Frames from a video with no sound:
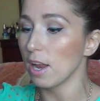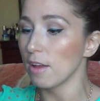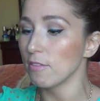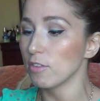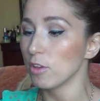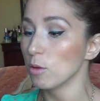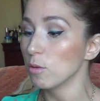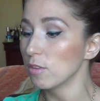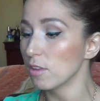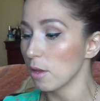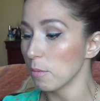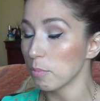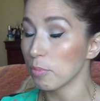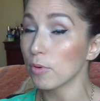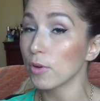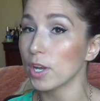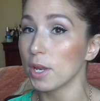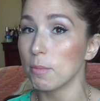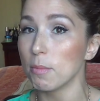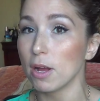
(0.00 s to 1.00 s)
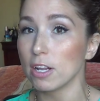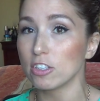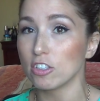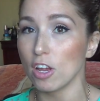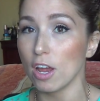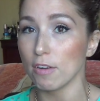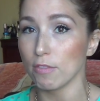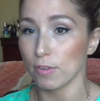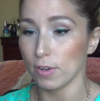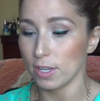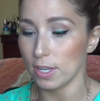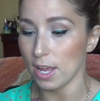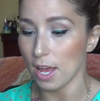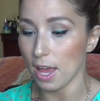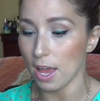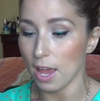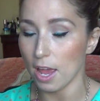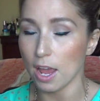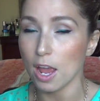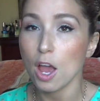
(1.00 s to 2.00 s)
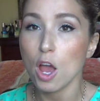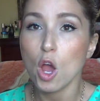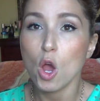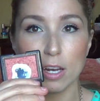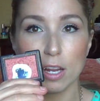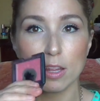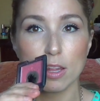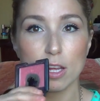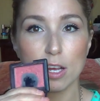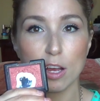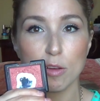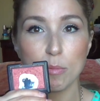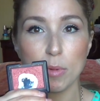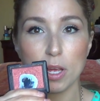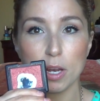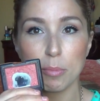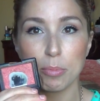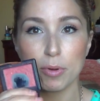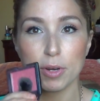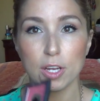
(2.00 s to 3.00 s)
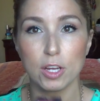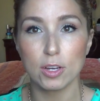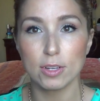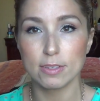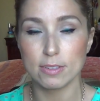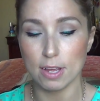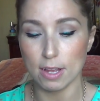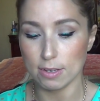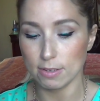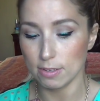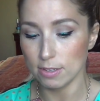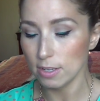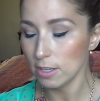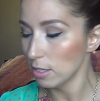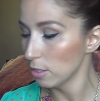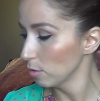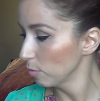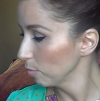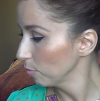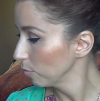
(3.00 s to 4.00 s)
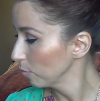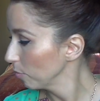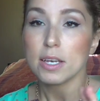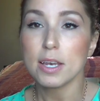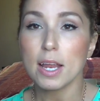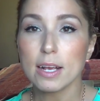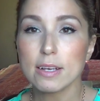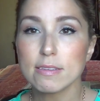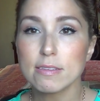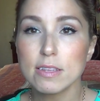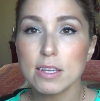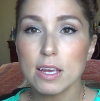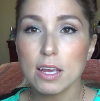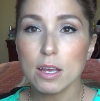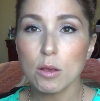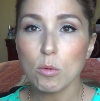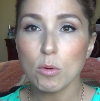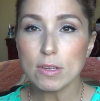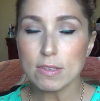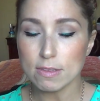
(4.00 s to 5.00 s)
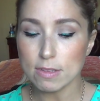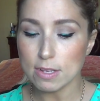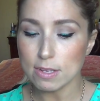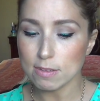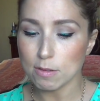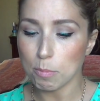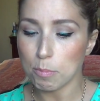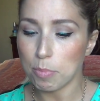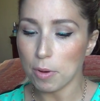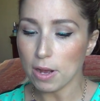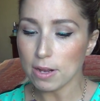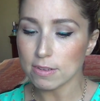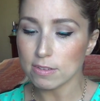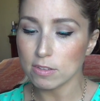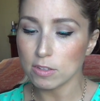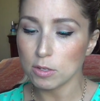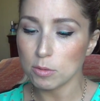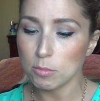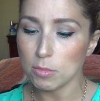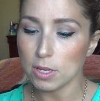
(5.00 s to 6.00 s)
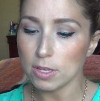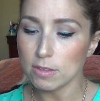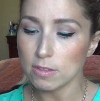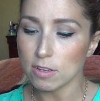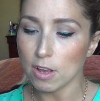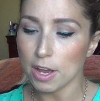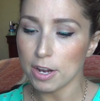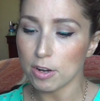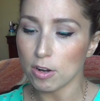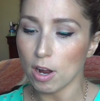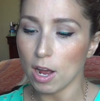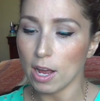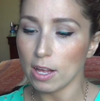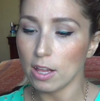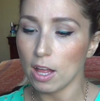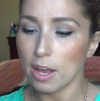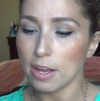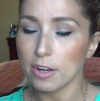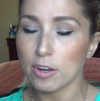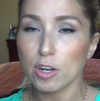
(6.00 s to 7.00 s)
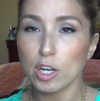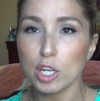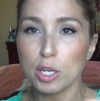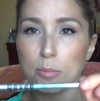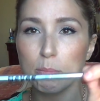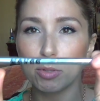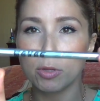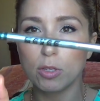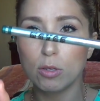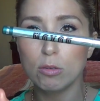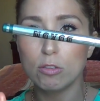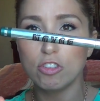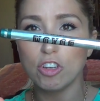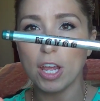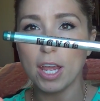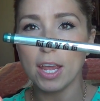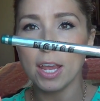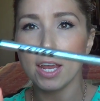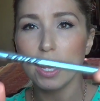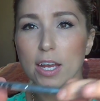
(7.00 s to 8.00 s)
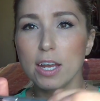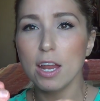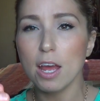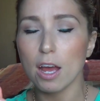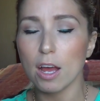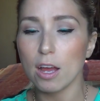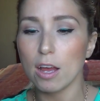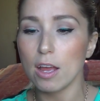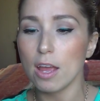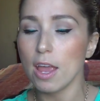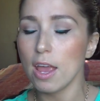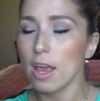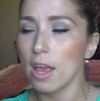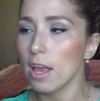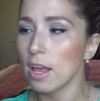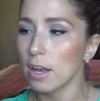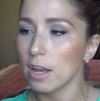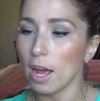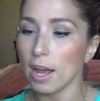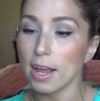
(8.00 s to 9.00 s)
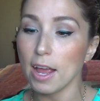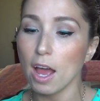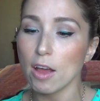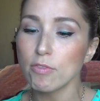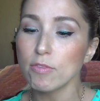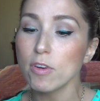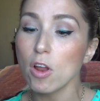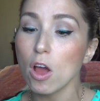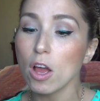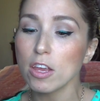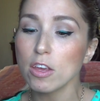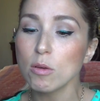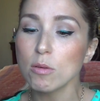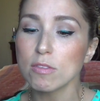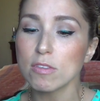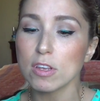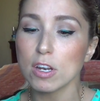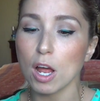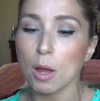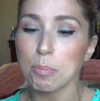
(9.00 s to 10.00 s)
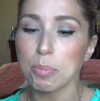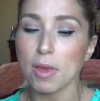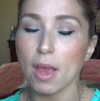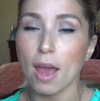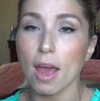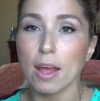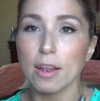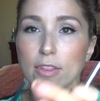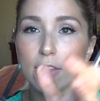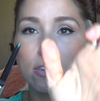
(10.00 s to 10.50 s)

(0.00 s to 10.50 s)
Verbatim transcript: I've used it pretty much every day, and I think I made a pretty good dent in it. Next thing was this Buxom Insider eyeliner in Blue Jade, and I have not used it up yet.